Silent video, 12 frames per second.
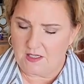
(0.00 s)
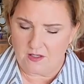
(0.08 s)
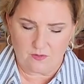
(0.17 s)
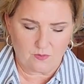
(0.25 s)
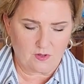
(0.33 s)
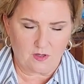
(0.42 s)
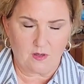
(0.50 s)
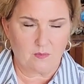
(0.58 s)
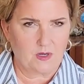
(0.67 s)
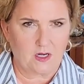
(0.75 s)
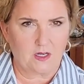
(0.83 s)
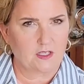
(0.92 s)
know, we're
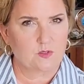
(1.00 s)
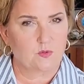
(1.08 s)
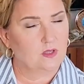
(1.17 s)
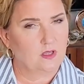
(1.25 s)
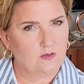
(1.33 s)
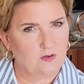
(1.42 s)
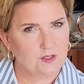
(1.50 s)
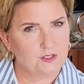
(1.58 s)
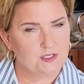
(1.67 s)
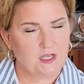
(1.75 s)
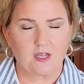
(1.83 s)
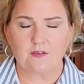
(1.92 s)
Americans, we love our
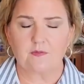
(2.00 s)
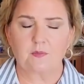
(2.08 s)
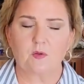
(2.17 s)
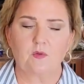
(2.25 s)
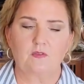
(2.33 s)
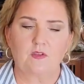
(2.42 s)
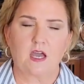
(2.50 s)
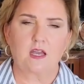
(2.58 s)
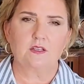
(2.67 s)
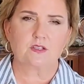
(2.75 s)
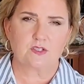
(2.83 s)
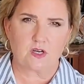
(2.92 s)
stuff, but we've got
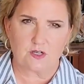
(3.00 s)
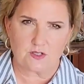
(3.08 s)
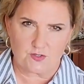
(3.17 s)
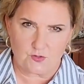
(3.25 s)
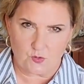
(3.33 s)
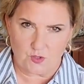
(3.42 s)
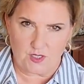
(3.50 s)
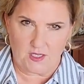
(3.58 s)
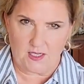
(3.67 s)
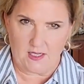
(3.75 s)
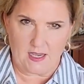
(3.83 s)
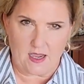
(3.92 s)
to start sorting it